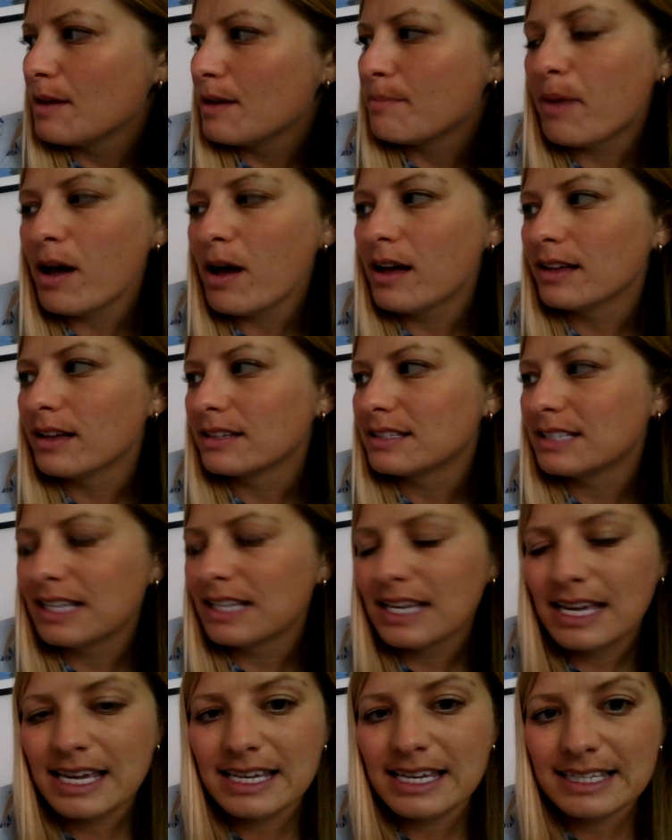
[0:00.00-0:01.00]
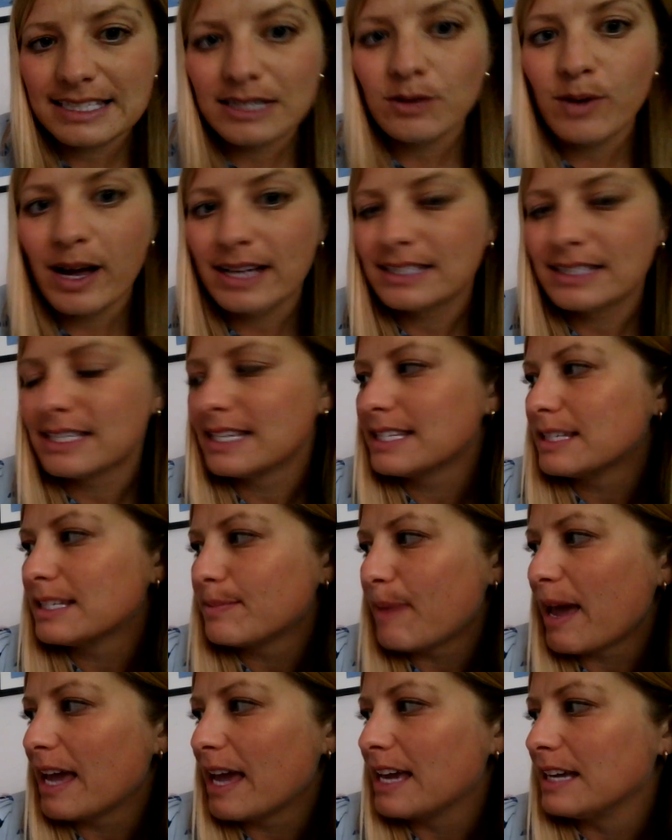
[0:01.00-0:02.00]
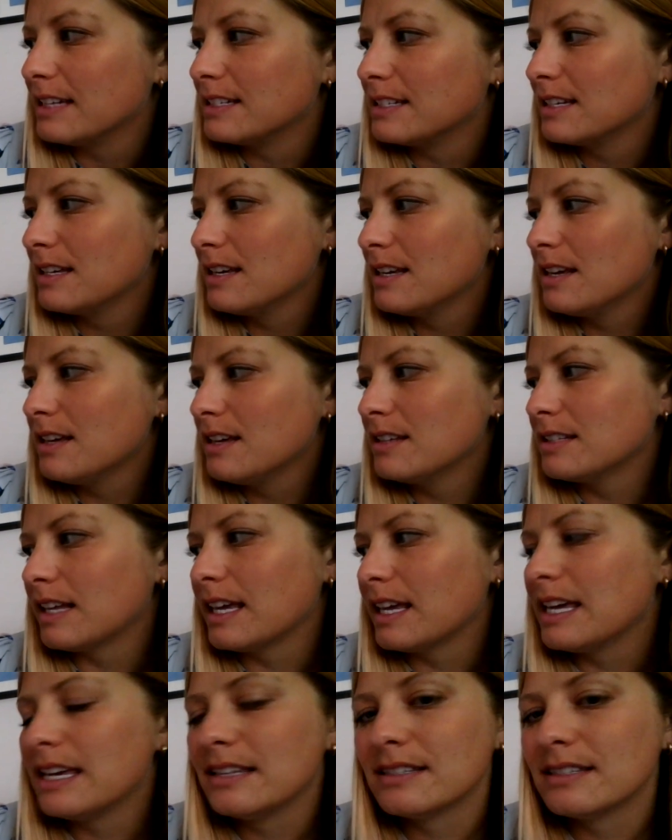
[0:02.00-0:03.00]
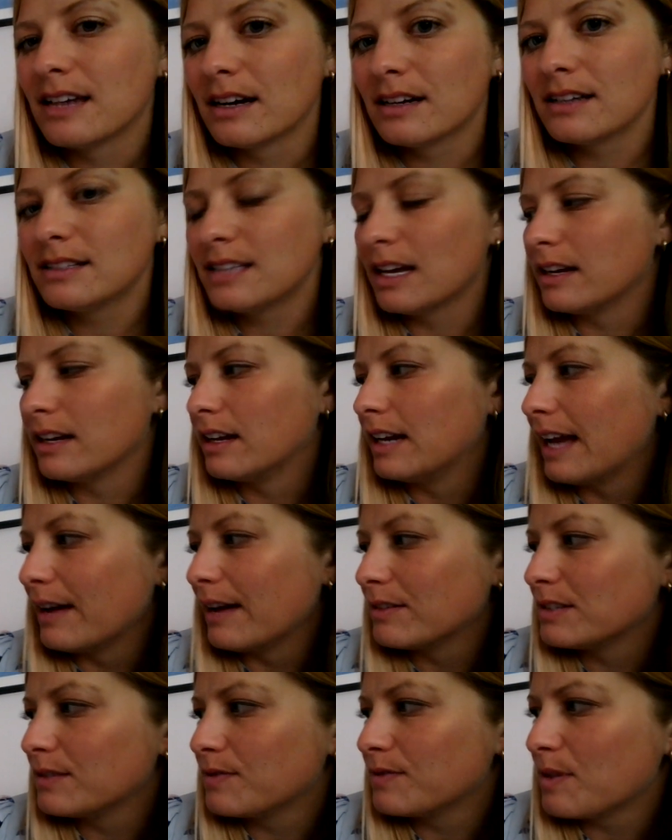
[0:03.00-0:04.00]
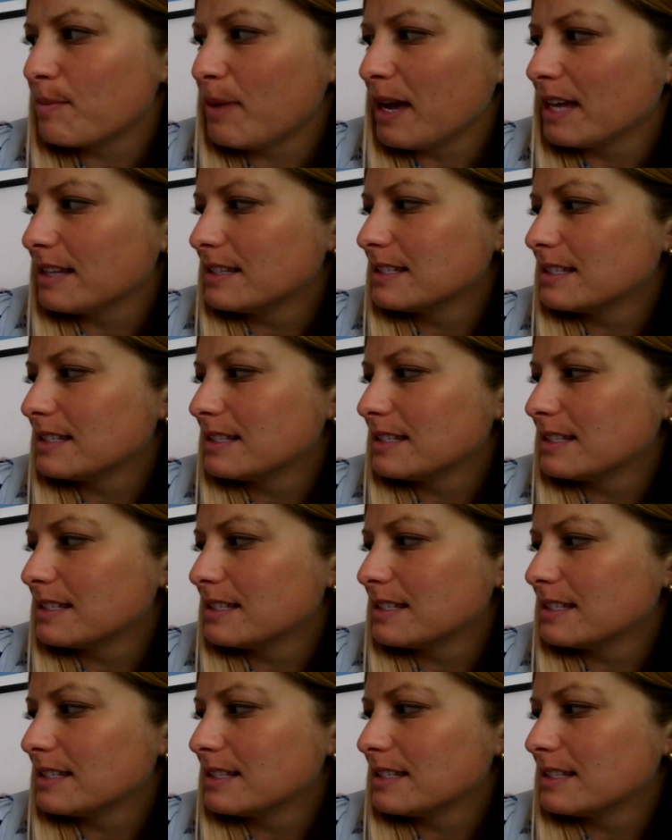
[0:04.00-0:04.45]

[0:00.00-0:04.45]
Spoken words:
But he still had his spade, so he dug a tunnel out of the pit.